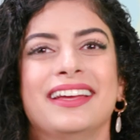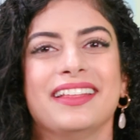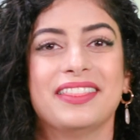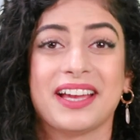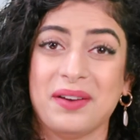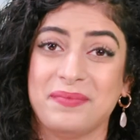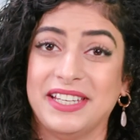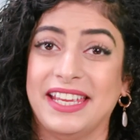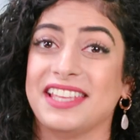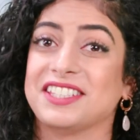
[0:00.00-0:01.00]
The company
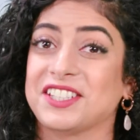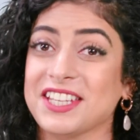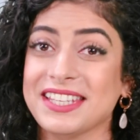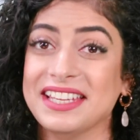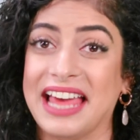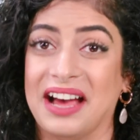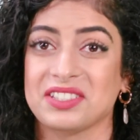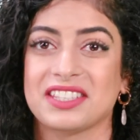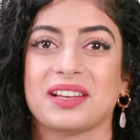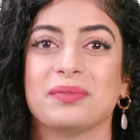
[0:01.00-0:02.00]
has just
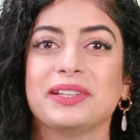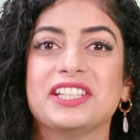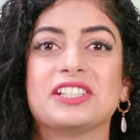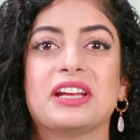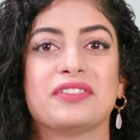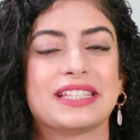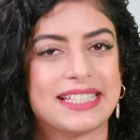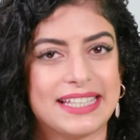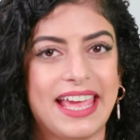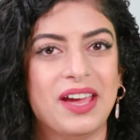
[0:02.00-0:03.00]
announced the completion of its
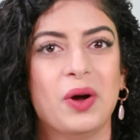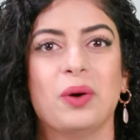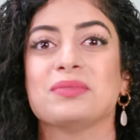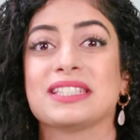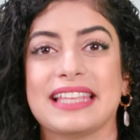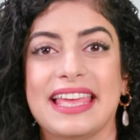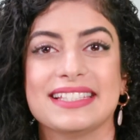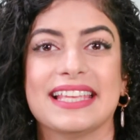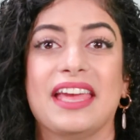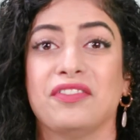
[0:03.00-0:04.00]
Stay Home, Stay
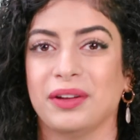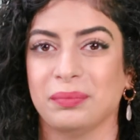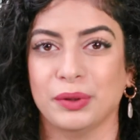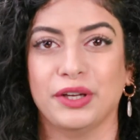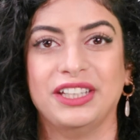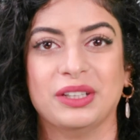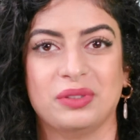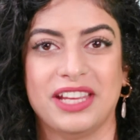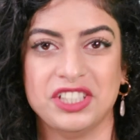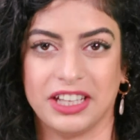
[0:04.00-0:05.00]
Safe employee
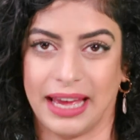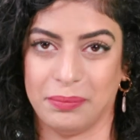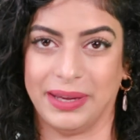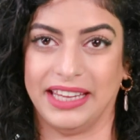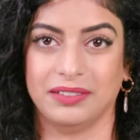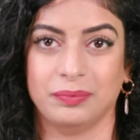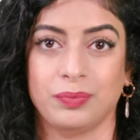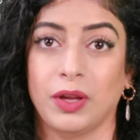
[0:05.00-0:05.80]
donation campaign,